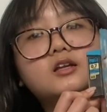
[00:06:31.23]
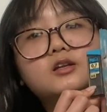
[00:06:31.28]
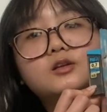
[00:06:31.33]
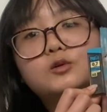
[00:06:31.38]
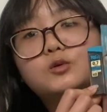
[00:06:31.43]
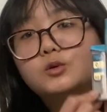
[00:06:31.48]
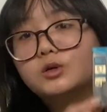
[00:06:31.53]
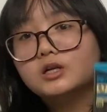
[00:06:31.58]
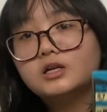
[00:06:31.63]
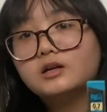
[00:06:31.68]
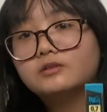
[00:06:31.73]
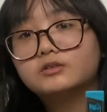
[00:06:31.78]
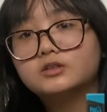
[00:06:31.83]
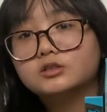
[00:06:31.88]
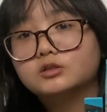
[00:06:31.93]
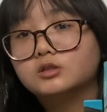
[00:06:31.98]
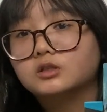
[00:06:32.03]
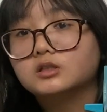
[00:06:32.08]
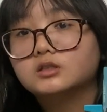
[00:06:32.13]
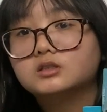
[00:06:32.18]
You can never
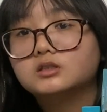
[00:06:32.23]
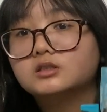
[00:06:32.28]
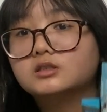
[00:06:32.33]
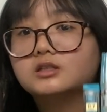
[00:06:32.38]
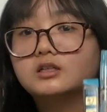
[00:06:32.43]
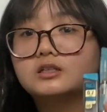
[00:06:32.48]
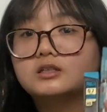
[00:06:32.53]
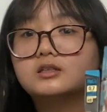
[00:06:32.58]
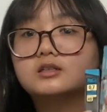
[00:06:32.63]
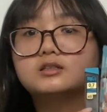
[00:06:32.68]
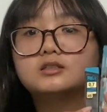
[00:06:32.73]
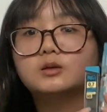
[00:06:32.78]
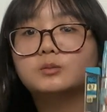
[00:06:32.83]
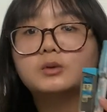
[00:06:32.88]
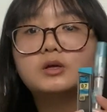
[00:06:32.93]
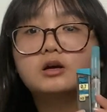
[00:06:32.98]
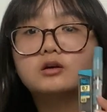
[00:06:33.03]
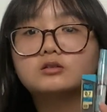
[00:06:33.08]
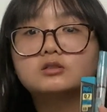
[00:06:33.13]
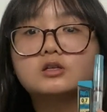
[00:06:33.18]
trust that
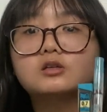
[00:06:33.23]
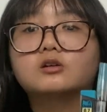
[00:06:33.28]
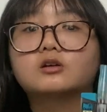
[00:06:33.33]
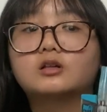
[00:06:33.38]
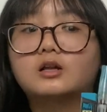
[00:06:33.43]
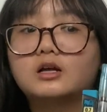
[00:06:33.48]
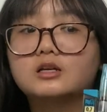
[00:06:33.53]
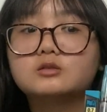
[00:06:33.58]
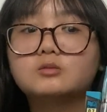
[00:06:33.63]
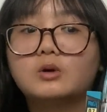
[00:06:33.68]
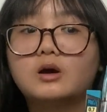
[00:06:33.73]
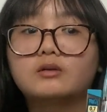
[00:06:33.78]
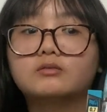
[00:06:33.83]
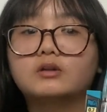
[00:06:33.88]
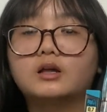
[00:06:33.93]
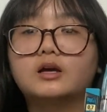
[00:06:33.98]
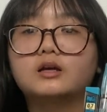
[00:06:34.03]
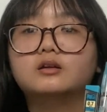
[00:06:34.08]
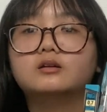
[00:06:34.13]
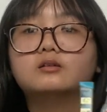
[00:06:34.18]
somebody else in your class will have
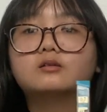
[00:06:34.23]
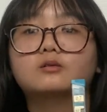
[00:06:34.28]
lead.